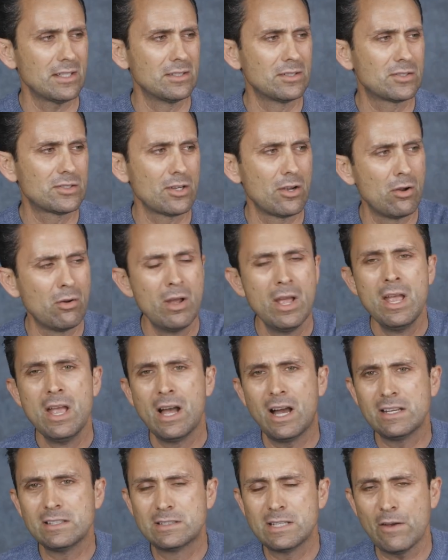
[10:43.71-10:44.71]
And so
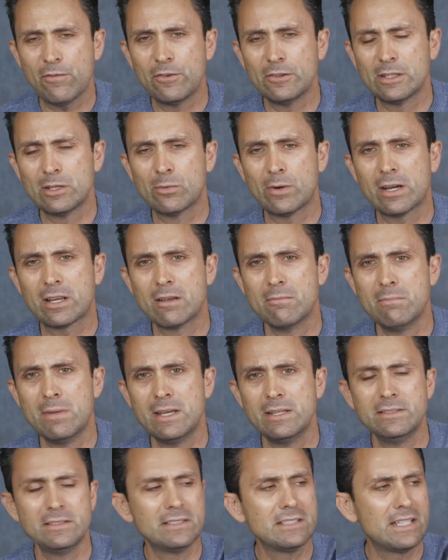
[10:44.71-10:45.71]
I definitely
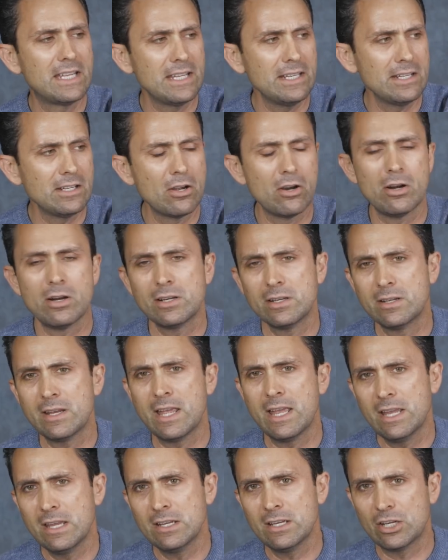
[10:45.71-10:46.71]
recommend getting on
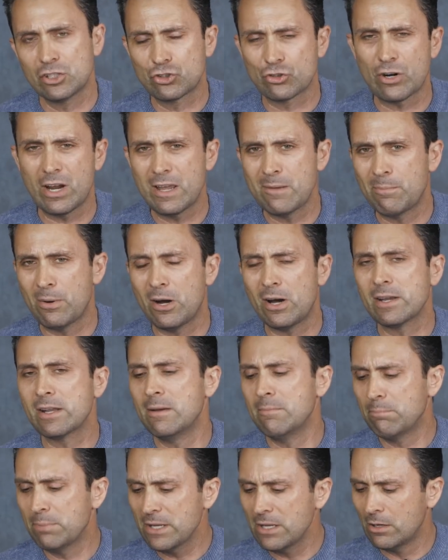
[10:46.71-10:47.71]
a tripod,
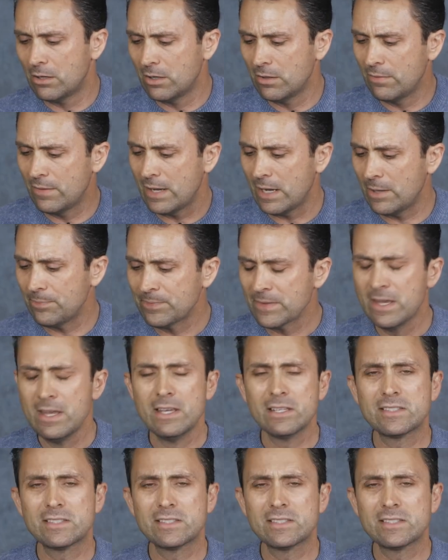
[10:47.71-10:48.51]
and beyond that,